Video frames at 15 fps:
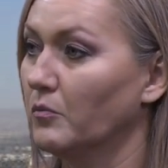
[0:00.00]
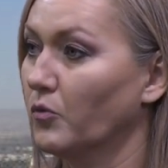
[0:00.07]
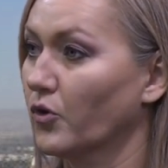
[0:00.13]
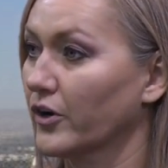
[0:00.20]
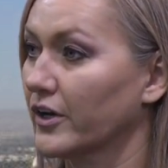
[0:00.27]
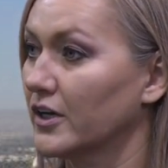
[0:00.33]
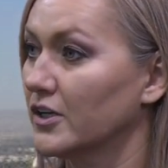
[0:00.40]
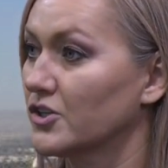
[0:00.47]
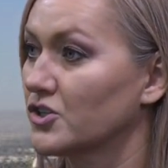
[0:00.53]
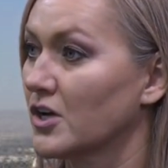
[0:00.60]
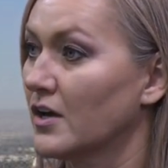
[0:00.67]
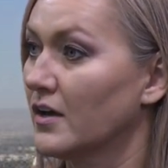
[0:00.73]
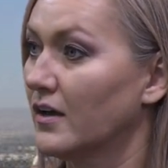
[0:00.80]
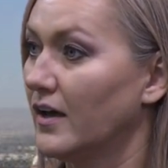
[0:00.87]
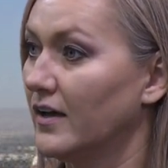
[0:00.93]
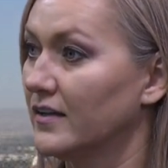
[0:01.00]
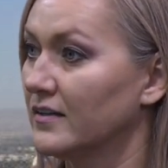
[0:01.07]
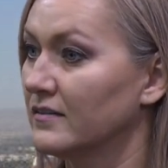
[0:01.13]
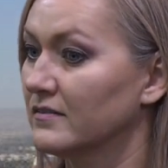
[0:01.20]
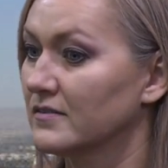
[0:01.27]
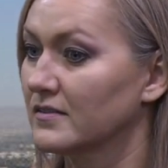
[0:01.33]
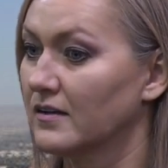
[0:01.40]
mortgage
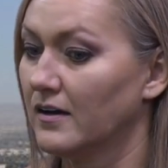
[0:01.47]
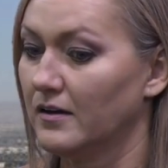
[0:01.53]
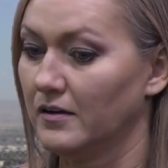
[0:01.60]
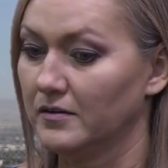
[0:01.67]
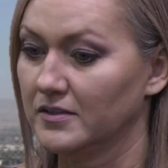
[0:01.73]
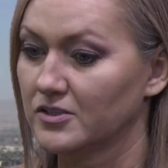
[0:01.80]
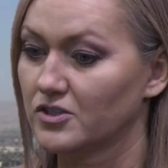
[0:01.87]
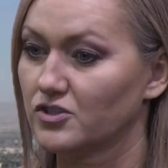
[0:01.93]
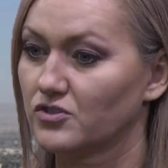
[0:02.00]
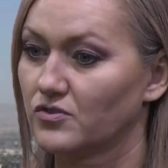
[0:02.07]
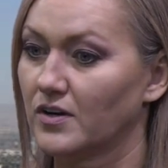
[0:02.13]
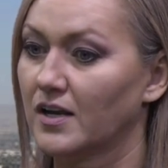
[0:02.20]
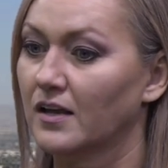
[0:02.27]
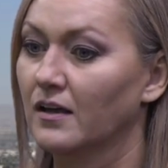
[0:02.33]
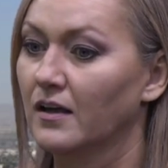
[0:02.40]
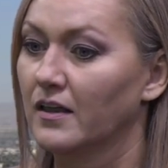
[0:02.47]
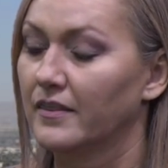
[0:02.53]
and industry,